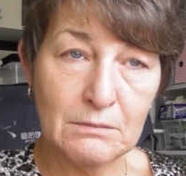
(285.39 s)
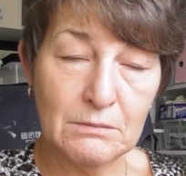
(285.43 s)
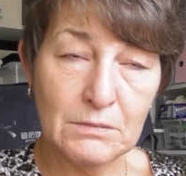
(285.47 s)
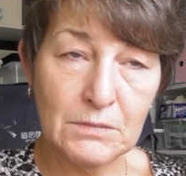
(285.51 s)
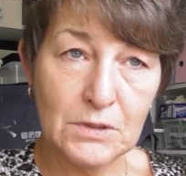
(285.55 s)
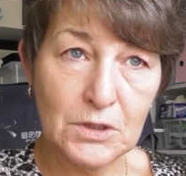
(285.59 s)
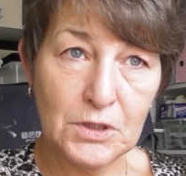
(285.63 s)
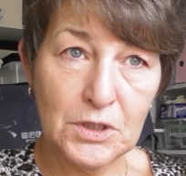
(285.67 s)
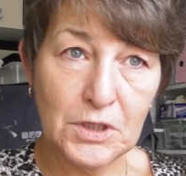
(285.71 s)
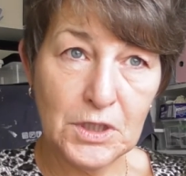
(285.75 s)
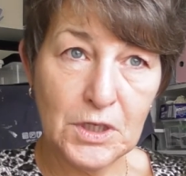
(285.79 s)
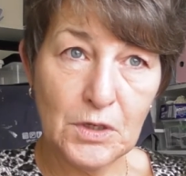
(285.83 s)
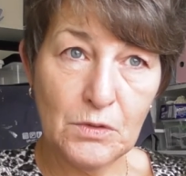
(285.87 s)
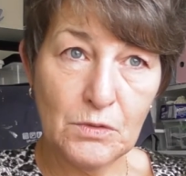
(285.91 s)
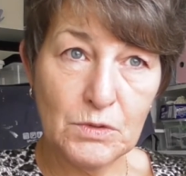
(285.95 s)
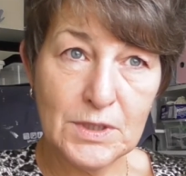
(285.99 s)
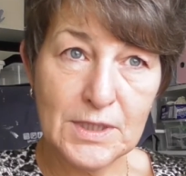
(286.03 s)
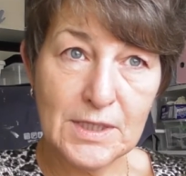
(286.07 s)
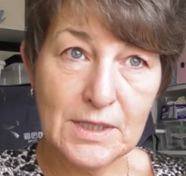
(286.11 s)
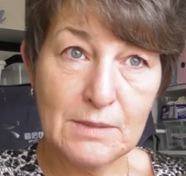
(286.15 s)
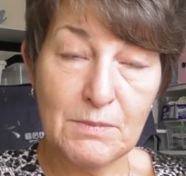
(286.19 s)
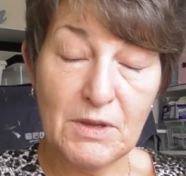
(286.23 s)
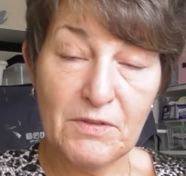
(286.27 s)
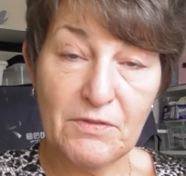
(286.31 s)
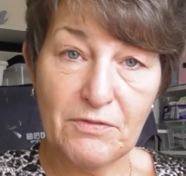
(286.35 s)
gonna go and
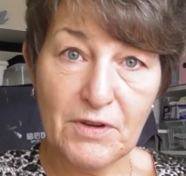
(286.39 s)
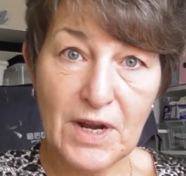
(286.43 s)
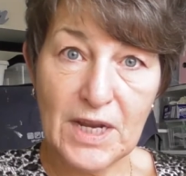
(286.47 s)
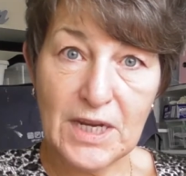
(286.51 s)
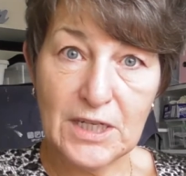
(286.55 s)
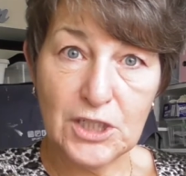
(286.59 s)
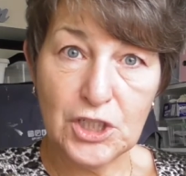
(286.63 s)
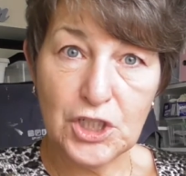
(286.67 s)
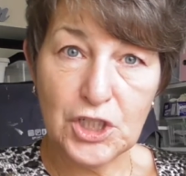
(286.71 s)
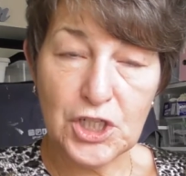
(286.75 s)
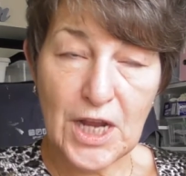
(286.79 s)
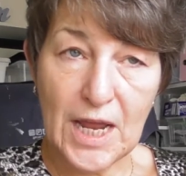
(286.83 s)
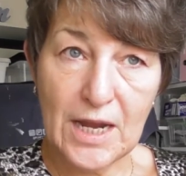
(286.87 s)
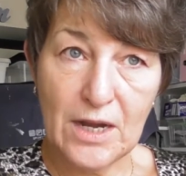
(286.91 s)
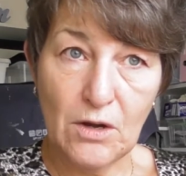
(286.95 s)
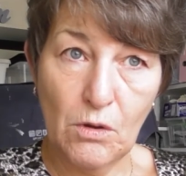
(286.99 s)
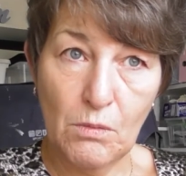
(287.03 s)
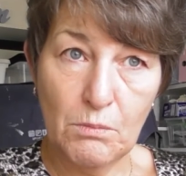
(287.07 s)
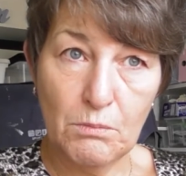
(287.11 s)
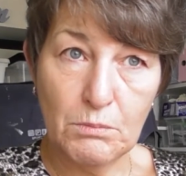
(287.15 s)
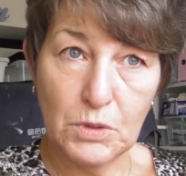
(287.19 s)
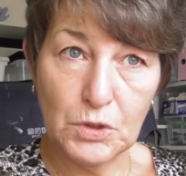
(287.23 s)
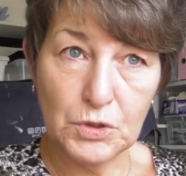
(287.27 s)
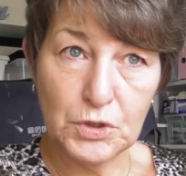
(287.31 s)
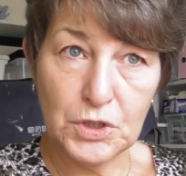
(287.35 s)
see my friend Jen
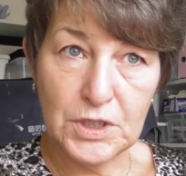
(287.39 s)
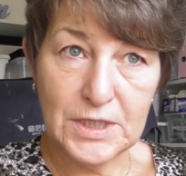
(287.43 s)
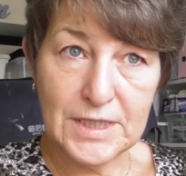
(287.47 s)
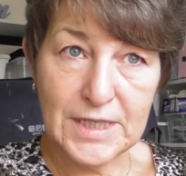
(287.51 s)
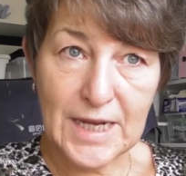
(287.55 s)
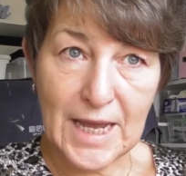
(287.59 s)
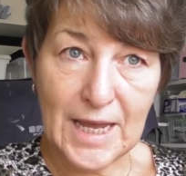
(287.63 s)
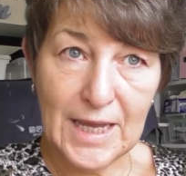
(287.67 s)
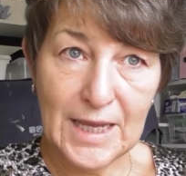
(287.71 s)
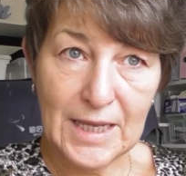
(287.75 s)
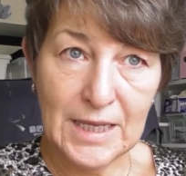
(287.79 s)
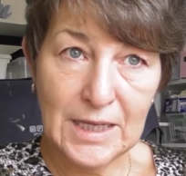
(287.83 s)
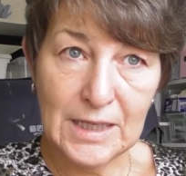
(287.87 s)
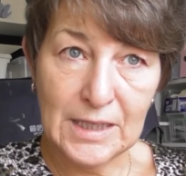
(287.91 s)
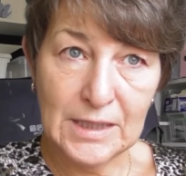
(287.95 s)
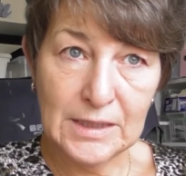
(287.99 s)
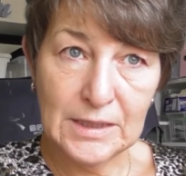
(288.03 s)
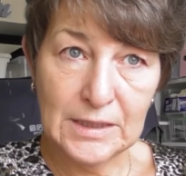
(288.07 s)
on Monday.